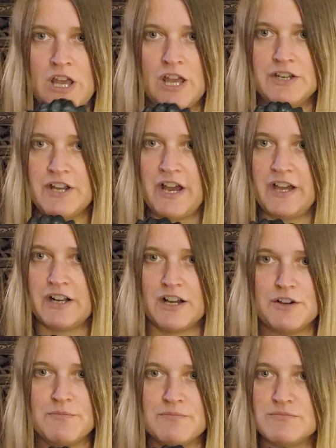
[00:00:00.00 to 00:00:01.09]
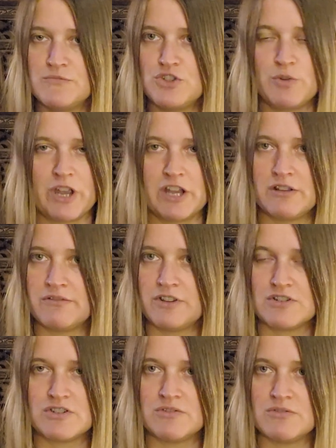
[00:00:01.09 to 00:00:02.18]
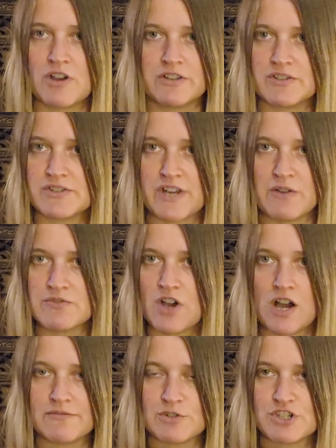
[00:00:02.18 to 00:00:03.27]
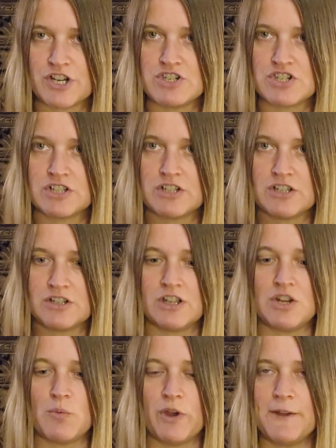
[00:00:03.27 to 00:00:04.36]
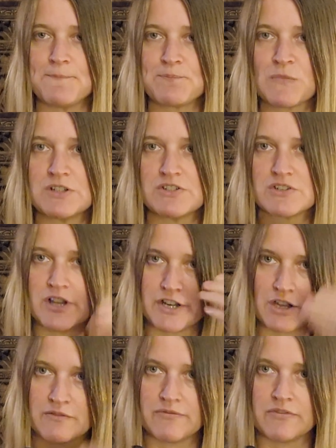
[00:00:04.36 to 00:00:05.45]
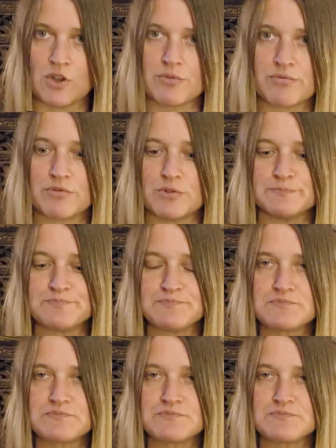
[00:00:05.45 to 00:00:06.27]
and not doing anything to cut the sound off or change it in any way. Just letting it flow through.